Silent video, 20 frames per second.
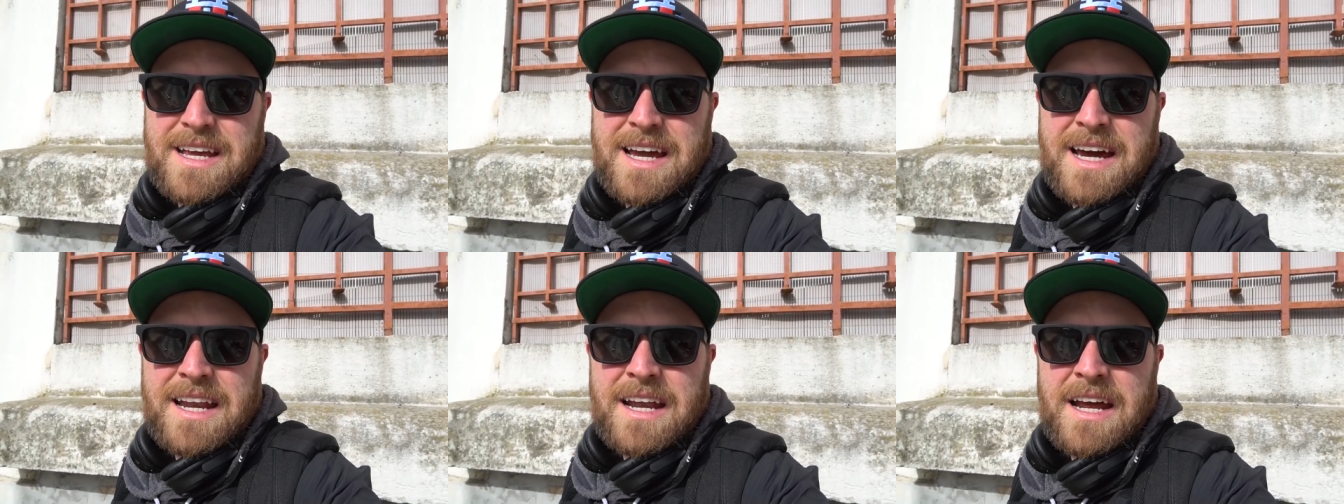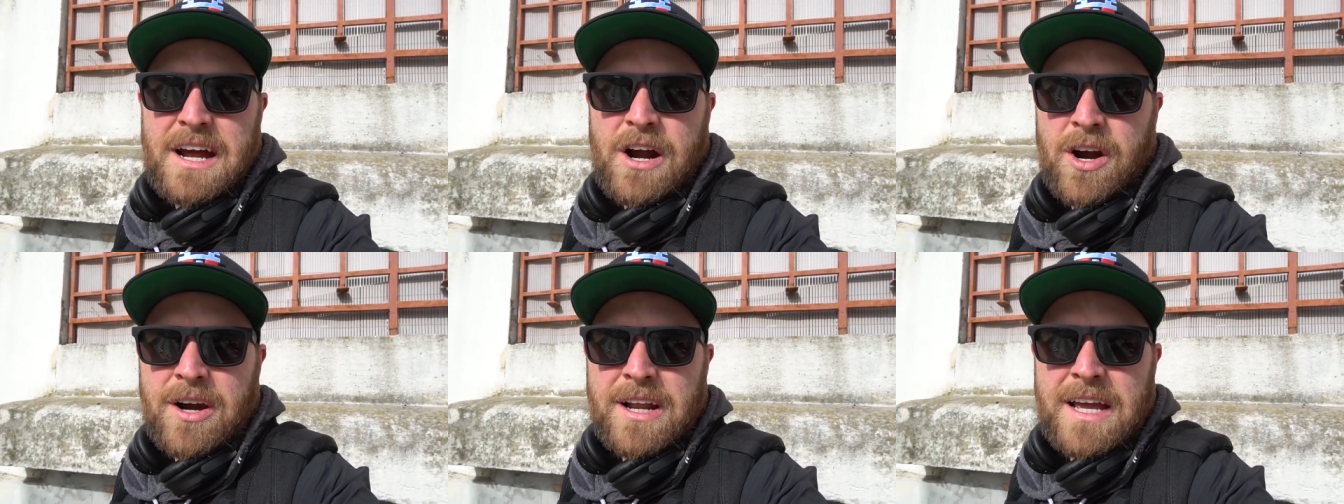kind
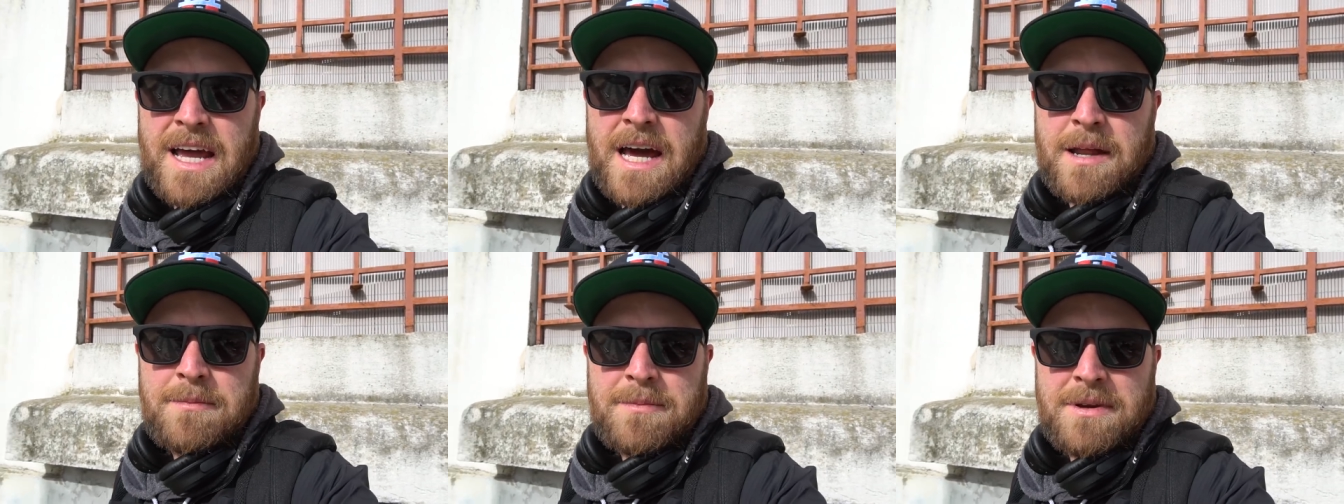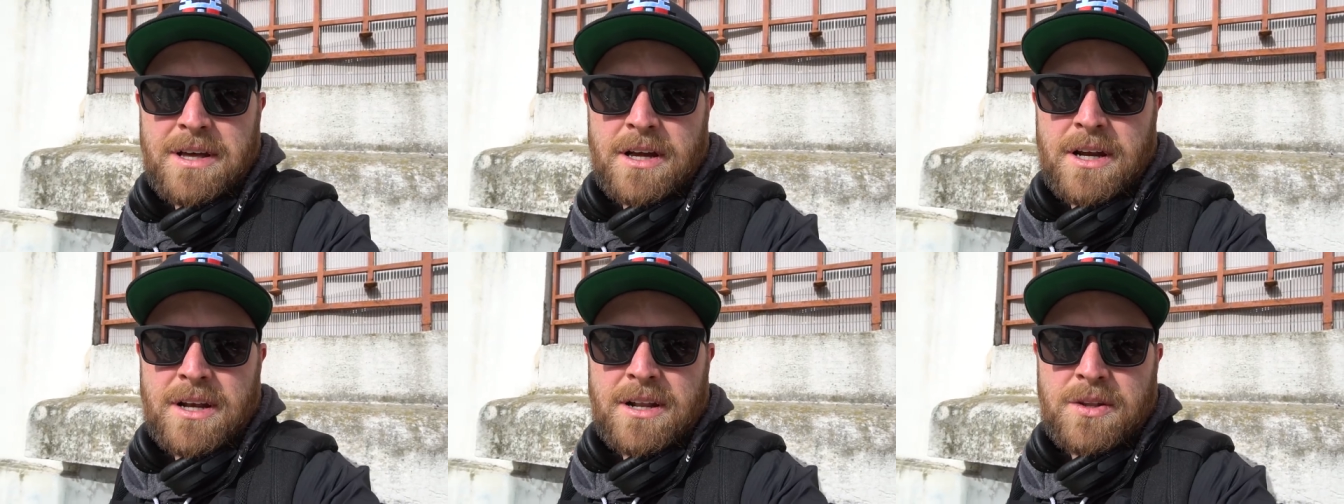of already had
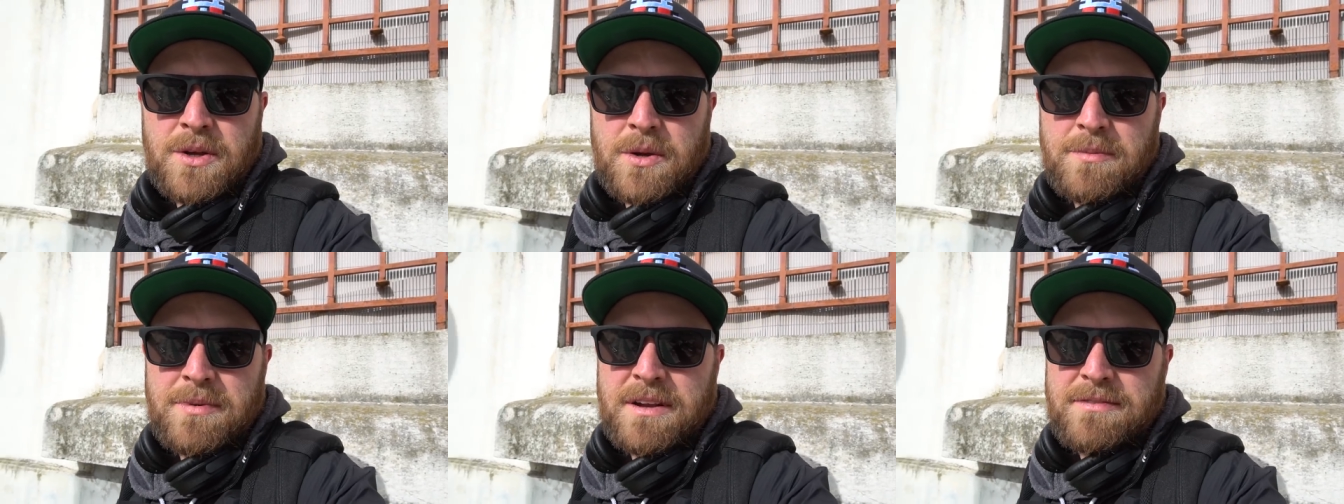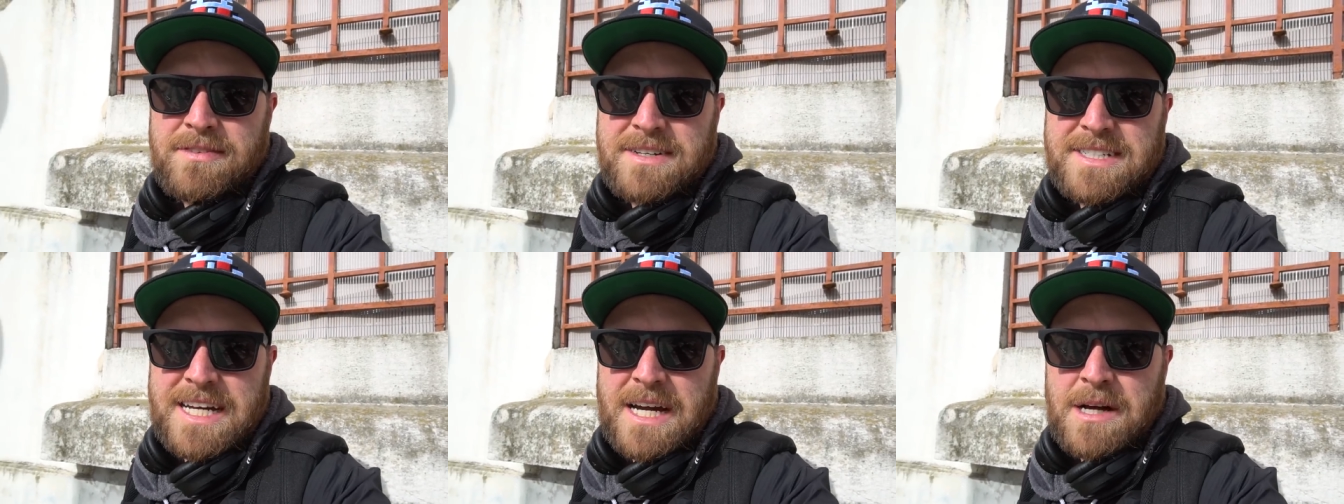me on a little bit
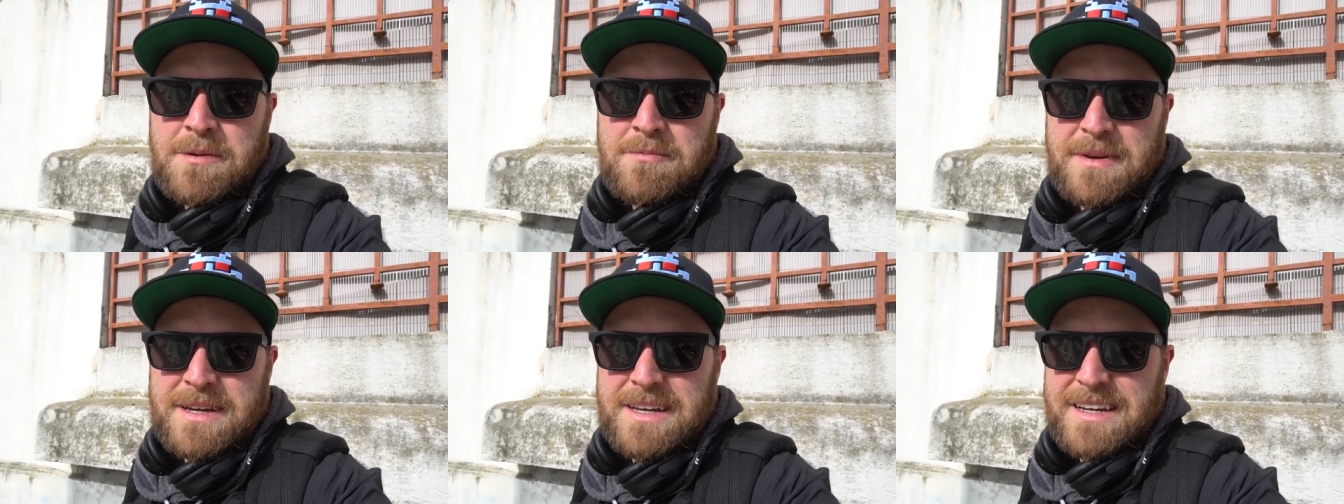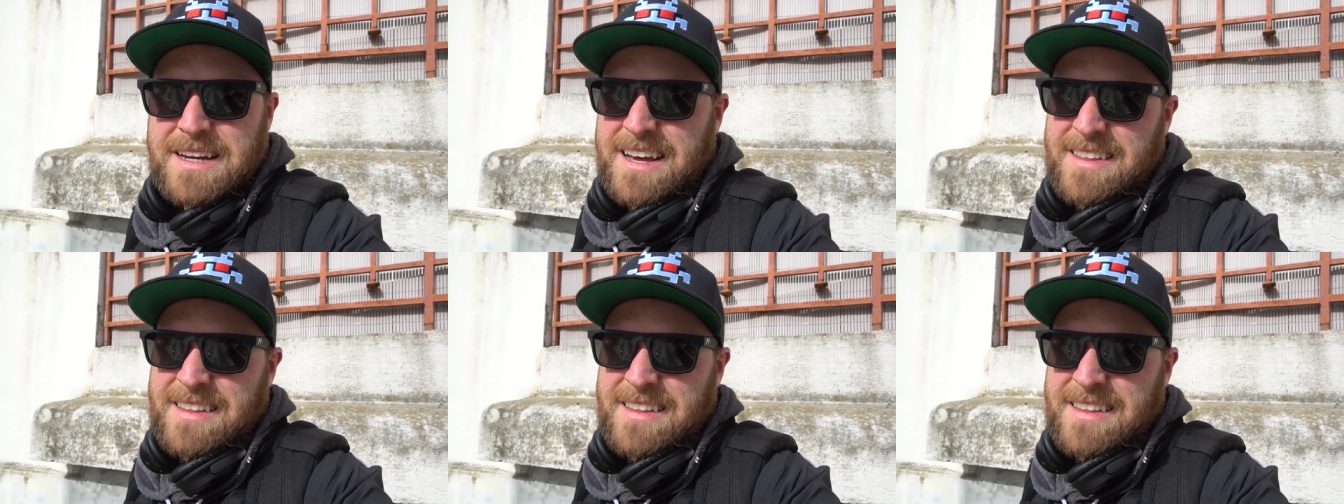of a downbeat,